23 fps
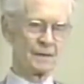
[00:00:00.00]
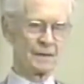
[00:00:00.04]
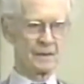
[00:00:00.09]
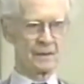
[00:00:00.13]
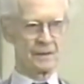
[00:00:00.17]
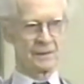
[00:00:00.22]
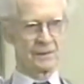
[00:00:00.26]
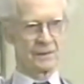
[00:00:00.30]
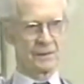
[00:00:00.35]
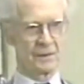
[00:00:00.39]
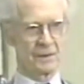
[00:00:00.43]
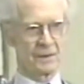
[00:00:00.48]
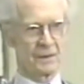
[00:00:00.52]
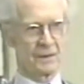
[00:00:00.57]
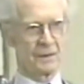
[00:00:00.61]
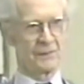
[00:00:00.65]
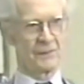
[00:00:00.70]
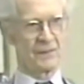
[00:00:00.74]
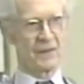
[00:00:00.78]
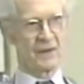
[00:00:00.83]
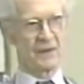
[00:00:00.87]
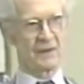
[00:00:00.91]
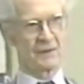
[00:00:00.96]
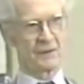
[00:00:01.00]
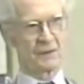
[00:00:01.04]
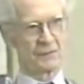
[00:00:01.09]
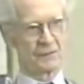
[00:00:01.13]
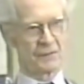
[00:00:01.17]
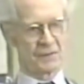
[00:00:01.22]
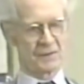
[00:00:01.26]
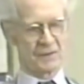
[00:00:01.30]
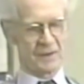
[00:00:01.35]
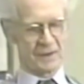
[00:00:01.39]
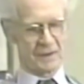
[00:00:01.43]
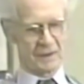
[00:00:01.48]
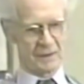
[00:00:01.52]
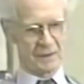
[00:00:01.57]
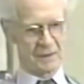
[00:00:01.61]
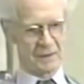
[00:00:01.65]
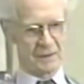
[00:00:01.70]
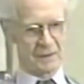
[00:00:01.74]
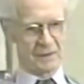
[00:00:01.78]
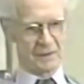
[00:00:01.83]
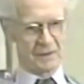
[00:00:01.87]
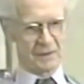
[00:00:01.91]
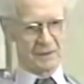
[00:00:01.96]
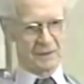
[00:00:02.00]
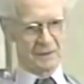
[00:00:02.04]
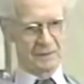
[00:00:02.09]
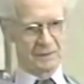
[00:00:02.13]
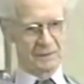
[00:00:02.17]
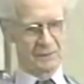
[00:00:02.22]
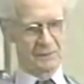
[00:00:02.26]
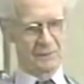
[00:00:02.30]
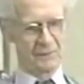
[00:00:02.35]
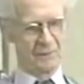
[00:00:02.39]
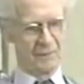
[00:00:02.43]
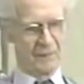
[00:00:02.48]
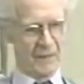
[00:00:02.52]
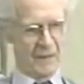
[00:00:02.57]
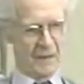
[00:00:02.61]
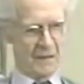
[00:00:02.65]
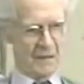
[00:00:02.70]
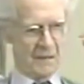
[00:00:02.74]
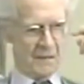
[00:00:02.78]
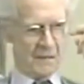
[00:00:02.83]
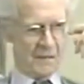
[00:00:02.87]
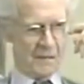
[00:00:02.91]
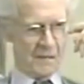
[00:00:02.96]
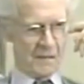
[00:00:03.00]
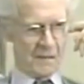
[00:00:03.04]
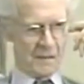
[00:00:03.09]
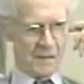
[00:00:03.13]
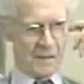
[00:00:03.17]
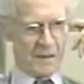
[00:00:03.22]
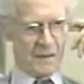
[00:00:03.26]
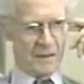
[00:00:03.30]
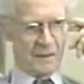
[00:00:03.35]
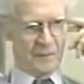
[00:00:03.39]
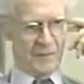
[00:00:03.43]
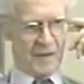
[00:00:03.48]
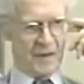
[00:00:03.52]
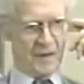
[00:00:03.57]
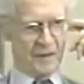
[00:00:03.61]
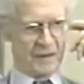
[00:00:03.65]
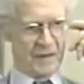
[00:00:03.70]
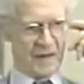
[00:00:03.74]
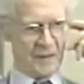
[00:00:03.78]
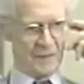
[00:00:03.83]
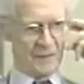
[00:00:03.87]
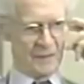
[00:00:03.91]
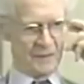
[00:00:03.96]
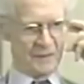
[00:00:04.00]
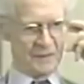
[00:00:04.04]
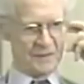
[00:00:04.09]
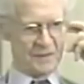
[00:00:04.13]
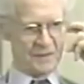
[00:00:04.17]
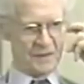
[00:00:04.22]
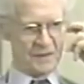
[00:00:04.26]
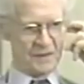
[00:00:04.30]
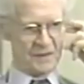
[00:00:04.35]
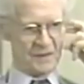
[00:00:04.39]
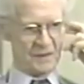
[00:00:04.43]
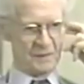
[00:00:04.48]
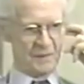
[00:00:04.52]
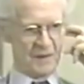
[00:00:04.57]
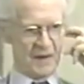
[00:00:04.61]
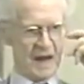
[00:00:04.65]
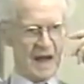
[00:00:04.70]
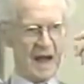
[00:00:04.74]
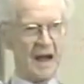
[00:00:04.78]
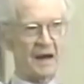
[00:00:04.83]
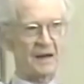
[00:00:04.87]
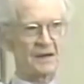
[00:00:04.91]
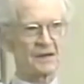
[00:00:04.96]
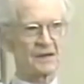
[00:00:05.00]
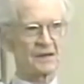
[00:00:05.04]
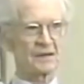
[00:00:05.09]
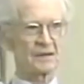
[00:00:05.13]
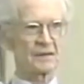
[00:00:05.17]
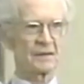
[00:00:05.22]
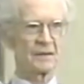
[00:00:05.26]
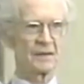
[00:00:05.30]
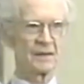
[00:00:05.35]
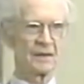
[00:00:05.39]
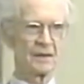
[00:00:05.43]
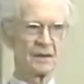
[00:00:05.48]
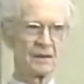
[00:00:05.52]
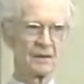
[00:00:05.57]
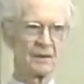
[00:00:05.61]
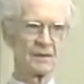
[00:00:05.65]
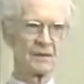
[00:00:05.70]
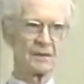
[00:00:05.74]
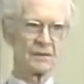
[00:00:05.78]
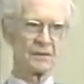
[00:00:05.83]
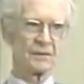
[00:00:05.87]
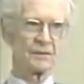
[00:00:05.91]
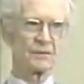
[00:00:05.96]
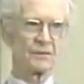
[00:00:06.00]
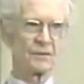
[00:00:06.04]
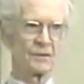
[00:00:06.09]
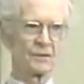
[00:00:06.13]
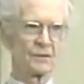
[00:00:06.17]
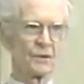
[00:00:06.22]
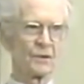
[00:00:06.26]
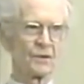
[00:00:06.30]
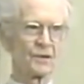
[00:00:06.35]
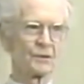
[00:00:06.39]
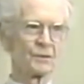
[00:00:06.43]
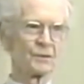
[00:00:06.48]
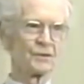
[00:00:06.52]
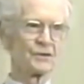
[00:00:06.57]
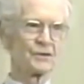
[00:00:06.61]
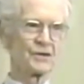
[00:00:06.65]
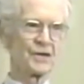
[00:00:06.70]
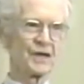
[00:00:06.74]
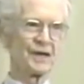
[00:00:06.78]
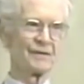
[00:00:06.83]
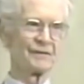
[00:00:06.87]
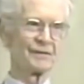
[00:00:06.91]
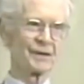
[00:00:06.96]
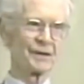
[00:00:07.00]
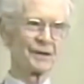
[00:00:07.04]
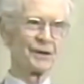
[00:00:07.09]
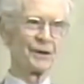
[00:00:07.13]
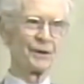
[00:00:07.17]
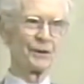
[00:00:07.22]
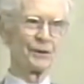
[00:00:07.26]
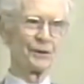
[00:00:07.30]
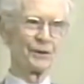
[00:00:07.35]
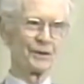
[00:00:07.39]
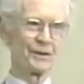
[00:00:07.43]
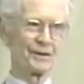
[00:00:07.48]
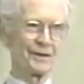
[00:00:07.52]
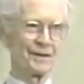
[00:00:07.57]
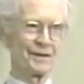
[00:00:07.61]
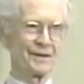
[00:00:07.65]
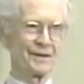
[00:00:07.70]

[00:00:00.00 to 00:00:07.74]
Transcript: And um, I don't think uh, a biochemical system acts in order to achieve a goal.